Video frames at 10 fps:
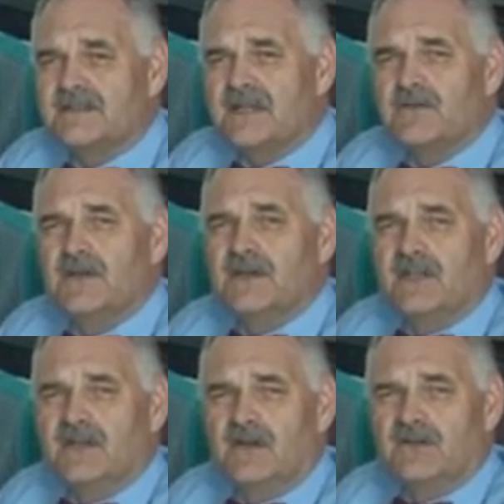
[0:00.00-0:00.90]
they're
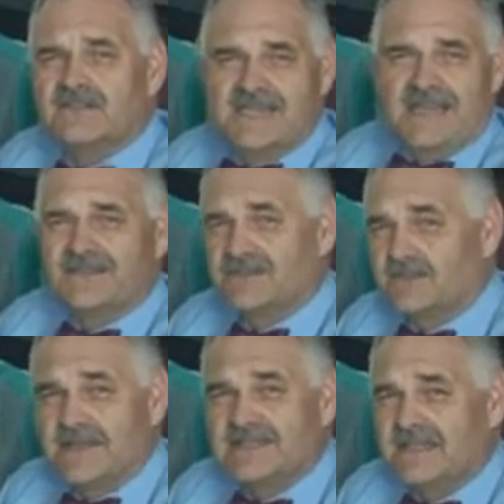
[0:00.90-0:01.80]
working on 10 to
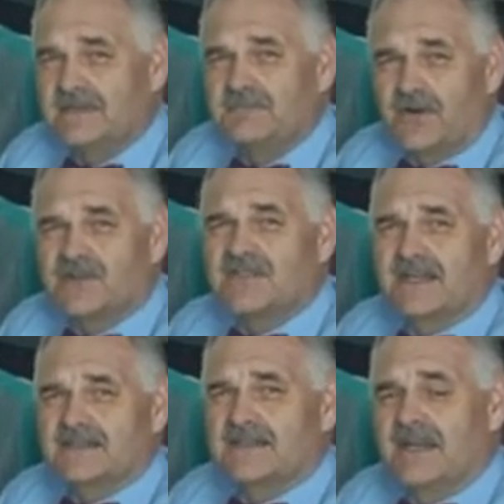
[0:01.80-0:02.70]
20
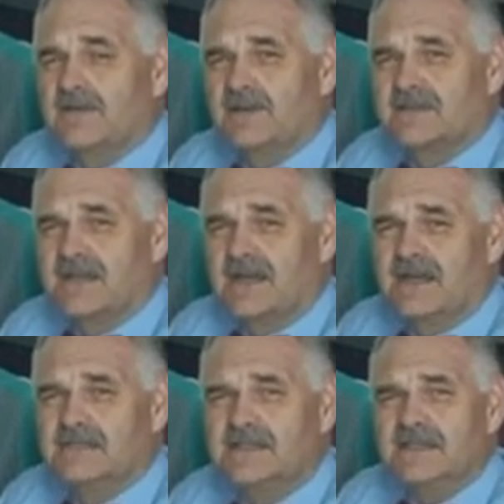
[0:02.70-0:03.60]
projects at any one
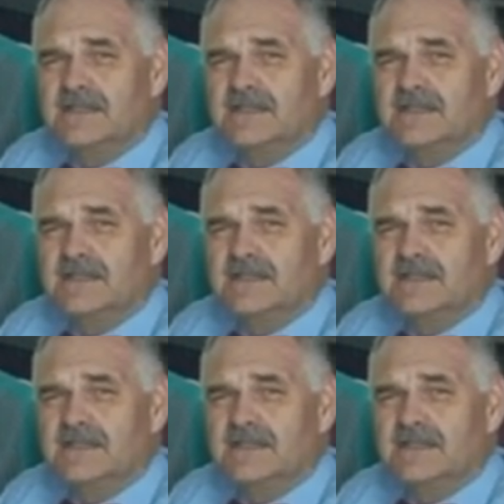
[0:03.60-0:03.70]
time,